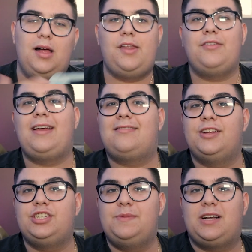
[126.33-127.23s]
Another nice
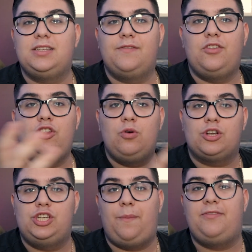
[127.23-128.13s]
touch is because of the newer
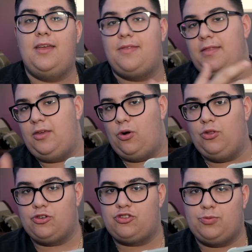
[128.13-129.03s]
chipset than the
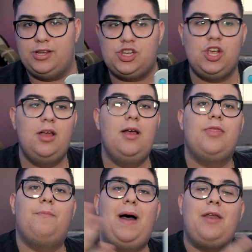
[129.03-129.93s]
older Switch,
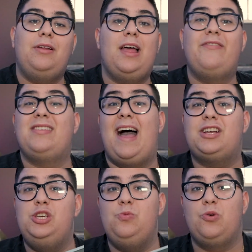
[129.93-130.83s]
the battery life is
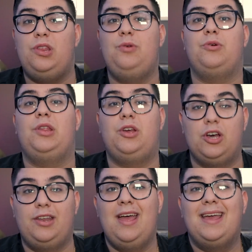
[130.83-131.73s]
actually really
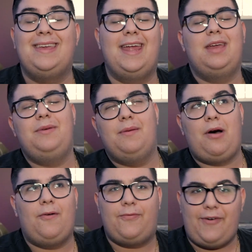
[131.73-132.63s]
good, getting me
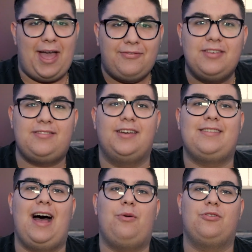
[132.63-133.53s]
about 5 to
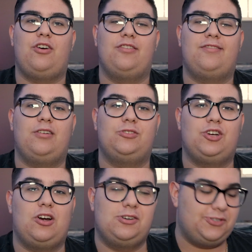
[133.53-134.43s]
6 hours on a single
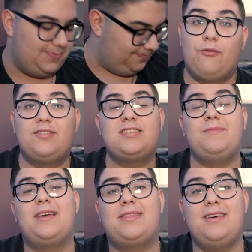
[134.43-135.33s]
charge. For a
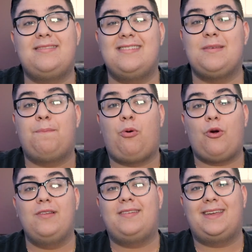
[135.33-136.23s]
system like this, it's
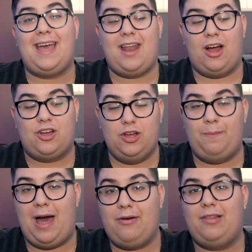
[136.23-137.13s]
important to get a
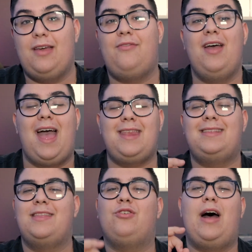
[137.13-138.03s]
good battery life, and
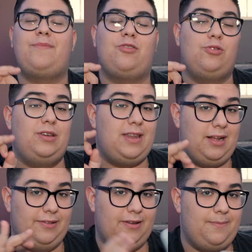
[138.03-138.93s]
Nintendo absolutely
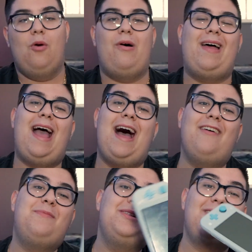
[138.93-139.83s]
nailed it. While I
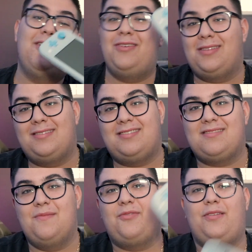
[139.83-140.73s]
have been loving this
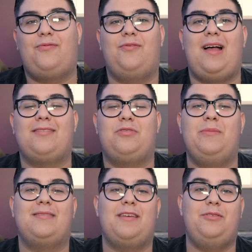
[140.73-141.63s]
system for the last 3
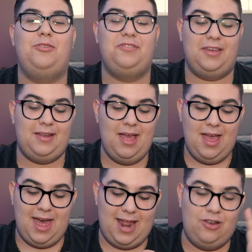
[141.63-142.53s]
months I've been using it,
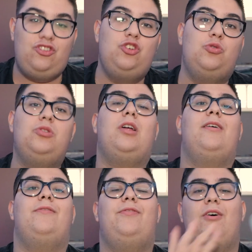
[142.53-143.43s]
and I do
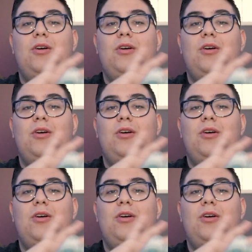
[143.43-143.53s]
love